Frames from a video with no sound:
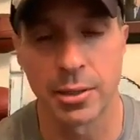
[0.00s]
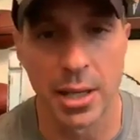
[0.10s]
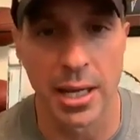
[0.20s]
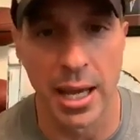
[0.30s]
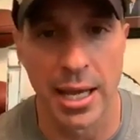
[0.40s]
it to,
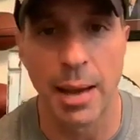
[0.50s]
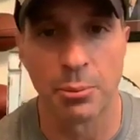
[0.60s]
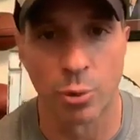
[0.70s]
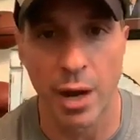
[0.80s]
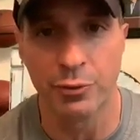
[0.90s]
and
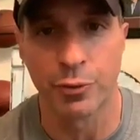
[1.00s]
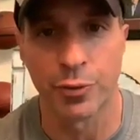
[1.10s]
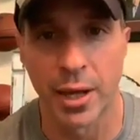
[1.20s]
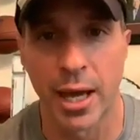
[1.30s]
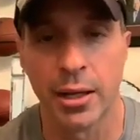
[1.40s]
I'm grateful
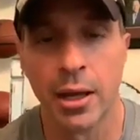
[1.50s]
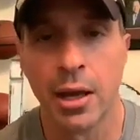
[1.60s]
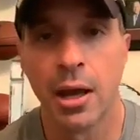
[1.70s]
for that.